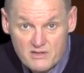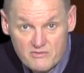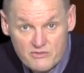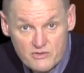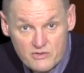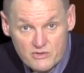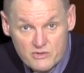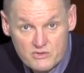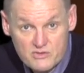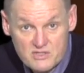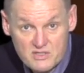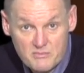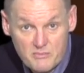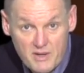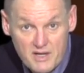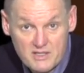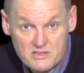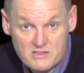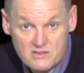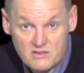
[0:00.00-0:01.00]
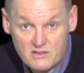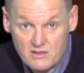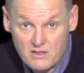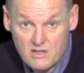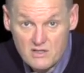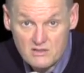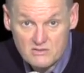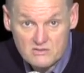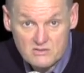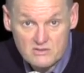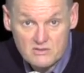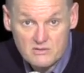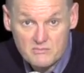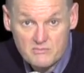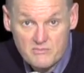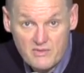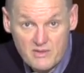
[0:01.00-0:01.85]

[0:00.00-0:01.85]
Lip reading: if you are using Maxolon long term,